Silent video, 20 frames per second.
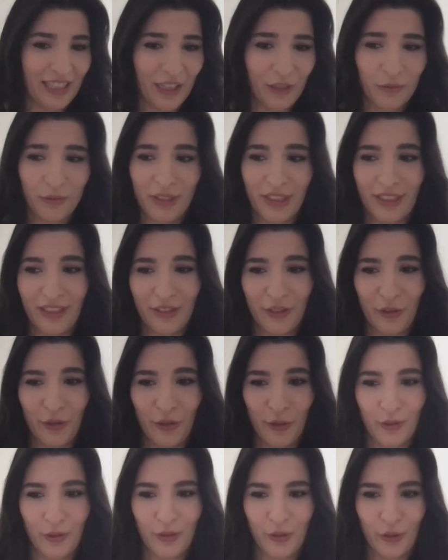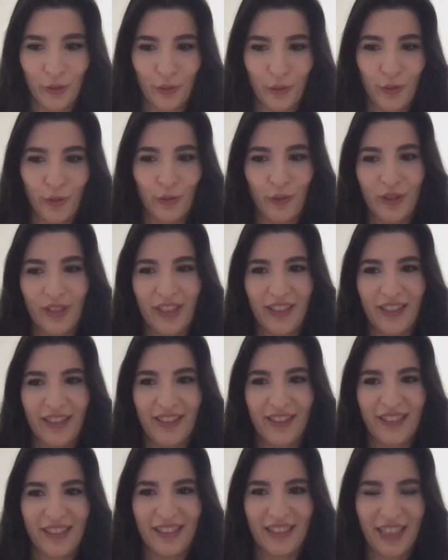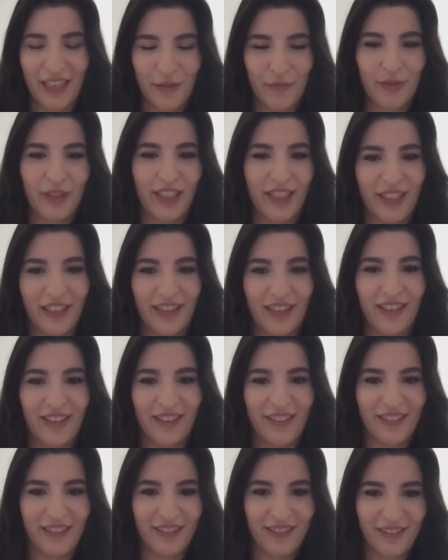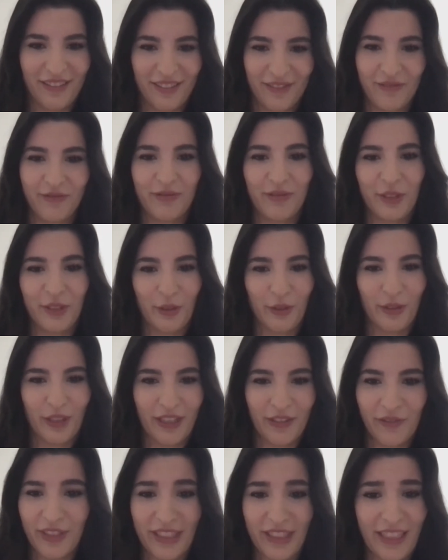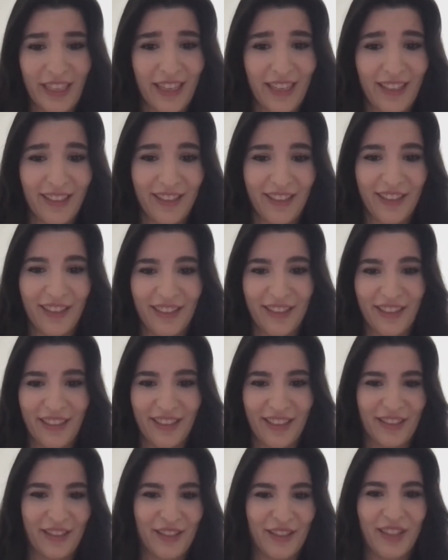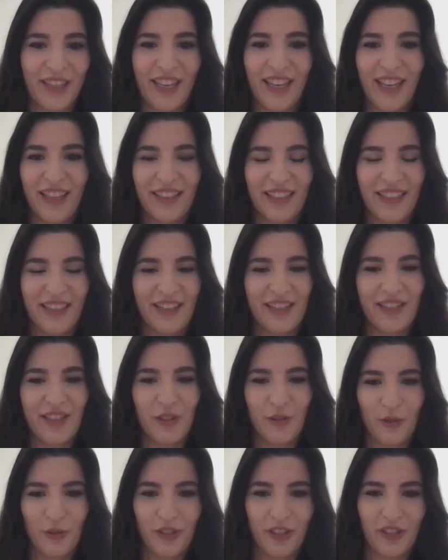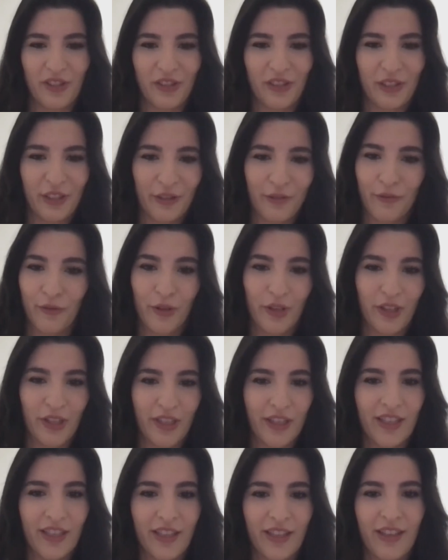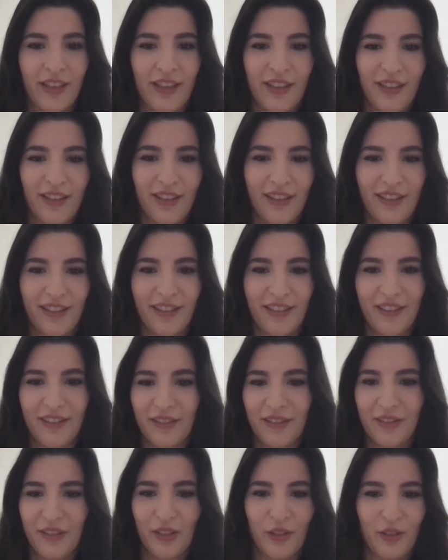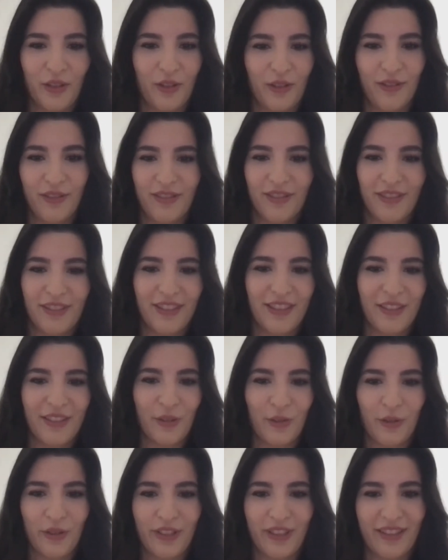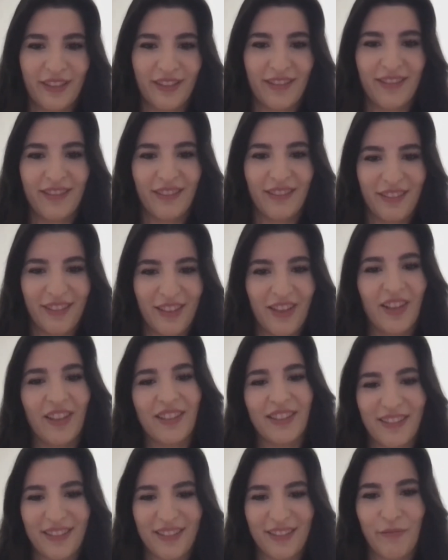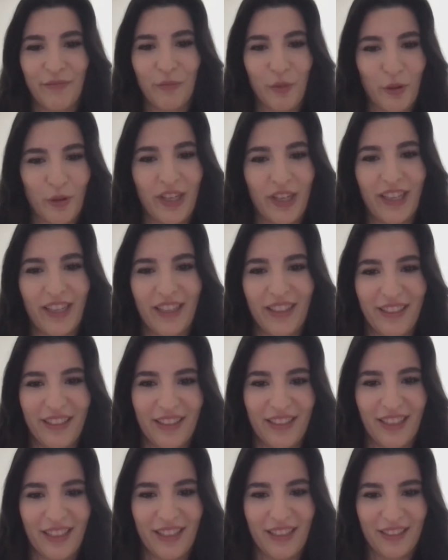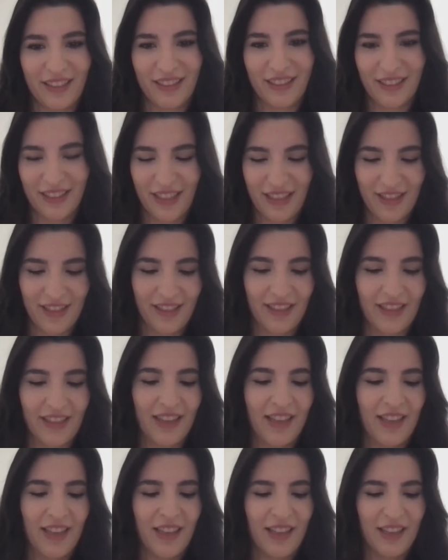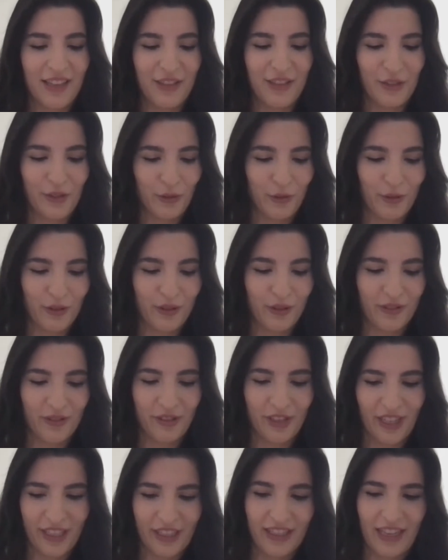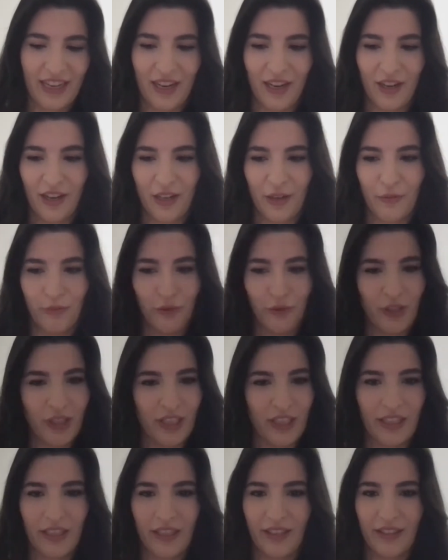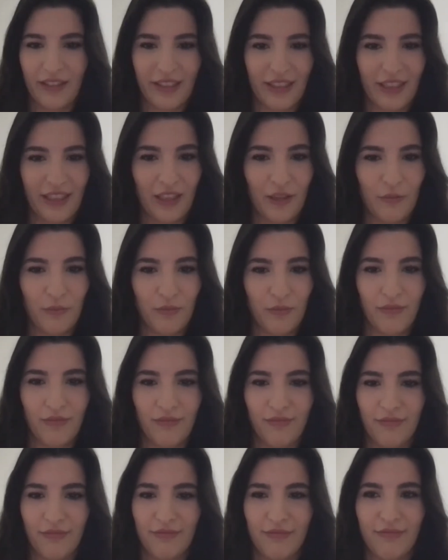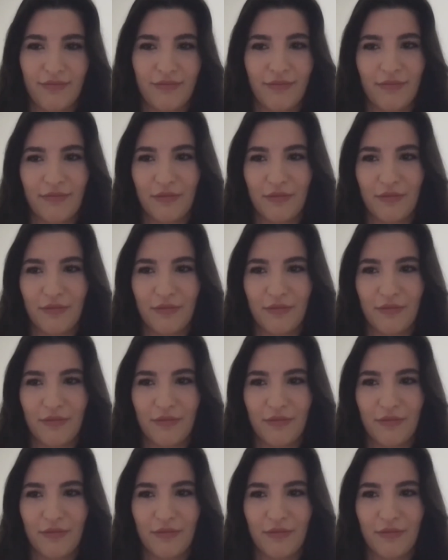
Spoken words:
accountant. You know, you do the same thing, every day, and there is no such a teamwork, so it got boring in that sense. So right now I'm working in a team,